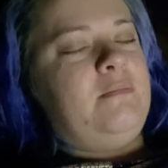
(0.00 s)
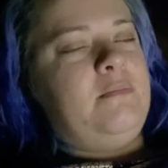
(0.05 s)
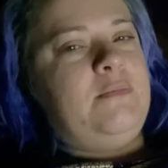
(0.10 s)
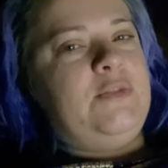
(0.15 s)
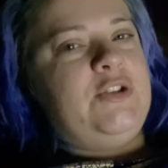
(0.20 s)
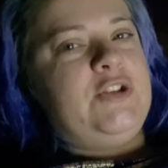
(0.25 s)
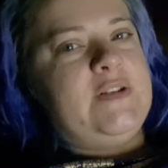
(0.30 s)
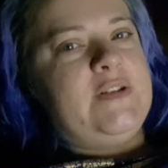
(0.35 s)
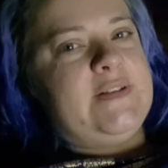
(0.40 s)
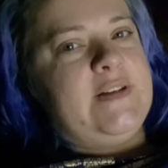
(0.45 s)

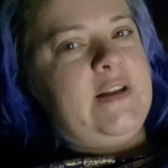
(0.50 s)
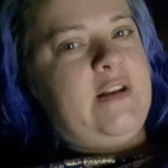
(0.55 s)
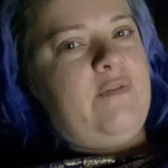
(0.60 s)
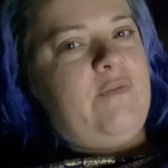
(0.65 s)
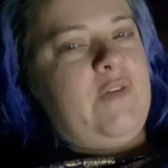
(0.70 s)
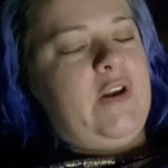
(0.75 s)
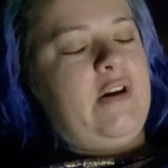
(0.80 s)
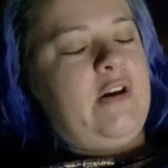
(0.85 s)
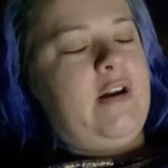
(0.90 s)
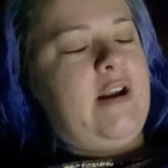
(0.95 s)
She's going to
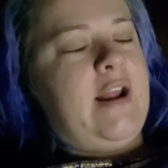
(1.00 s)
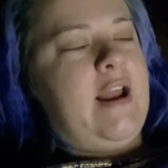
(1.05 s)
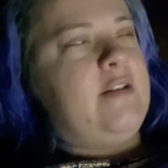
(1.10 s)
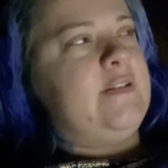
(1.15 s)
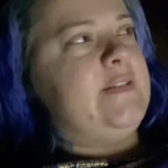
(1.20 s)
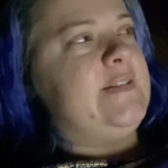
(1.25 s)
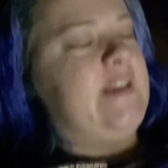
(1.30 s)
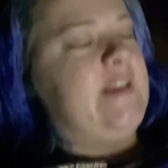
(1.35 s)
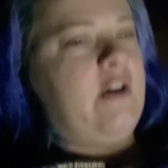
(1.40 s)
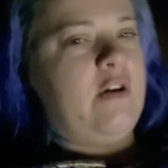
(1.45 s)
figure it out.
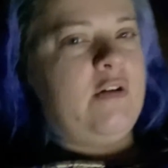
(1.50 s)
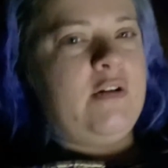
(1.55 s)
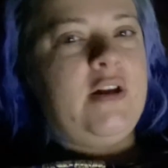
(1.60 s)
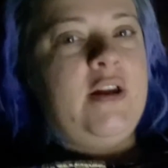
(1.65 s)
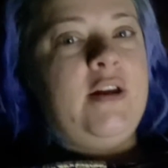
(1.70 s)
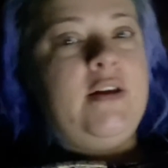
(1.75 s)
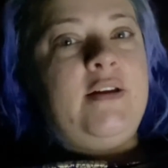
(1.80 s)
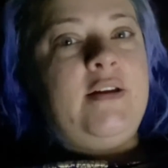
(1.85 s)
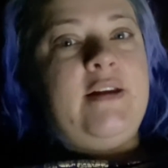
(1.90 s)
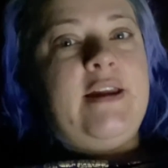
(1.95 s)
So,
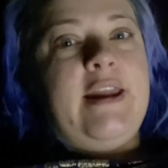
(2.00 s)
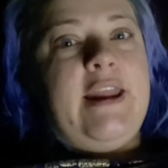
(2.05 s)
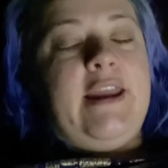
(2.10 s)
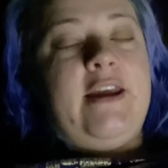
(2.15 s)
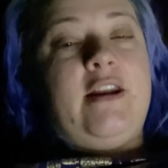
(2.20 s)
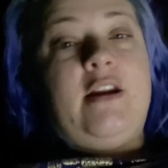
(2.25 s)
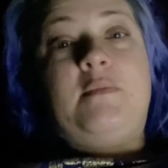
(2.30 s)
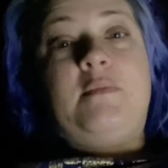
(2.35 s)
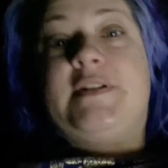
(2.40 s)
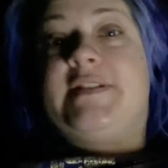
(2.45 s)

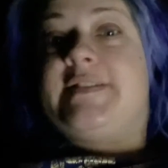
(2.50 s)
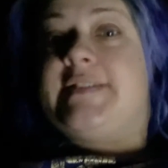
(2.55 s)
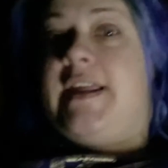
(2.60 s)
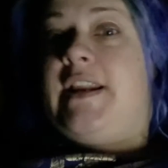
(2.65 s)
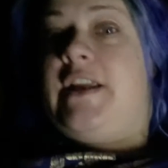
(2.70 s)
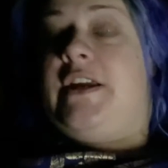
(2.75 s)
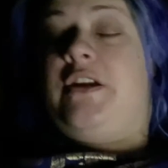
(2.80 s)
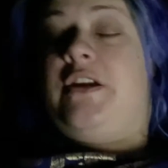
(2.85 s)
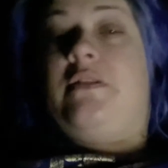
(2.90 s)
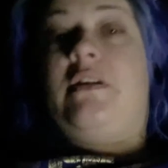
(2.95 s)
and I'm just
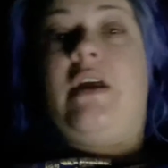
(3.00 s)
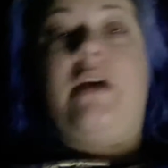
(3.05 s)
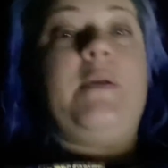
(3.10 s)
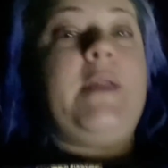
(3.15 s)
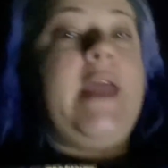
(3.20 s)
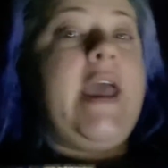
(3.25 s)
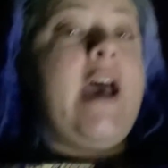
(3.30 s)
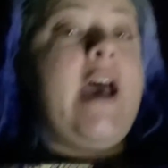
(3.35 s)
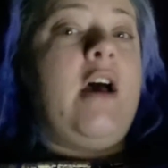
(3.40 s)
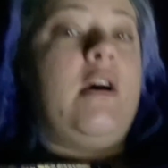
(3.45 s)
letting you know
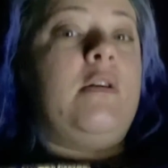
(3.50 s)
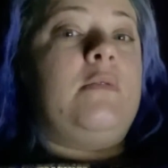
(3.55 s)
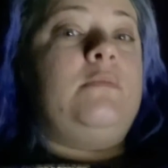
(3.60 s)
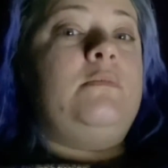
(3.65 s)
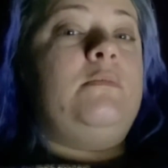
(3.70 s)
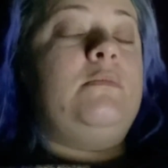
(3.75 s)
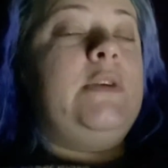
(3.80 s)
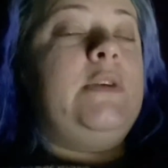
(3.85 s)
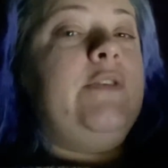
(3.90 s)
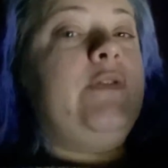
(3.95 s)
now.
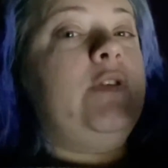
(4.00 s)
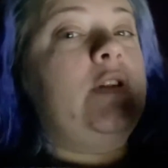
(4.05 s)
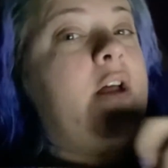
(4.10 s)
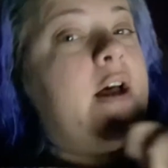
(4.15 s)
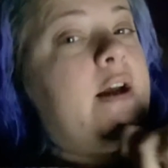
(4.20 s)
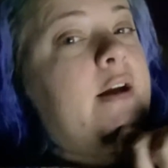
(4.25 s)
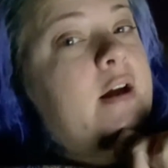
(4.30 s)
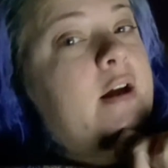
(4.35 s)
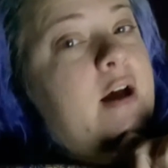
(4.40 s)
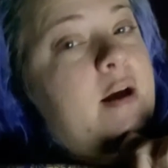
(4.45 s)
We have a
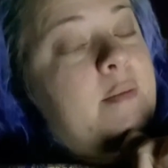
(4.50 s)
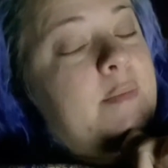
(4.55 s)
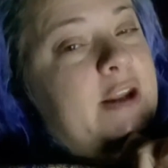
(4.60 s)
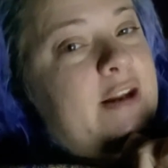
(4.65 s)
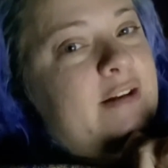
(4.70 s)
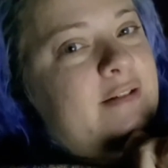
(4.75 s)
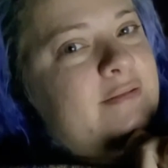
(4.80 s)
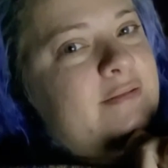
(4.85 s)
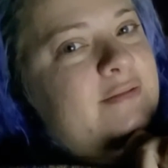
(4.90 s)
lot in common.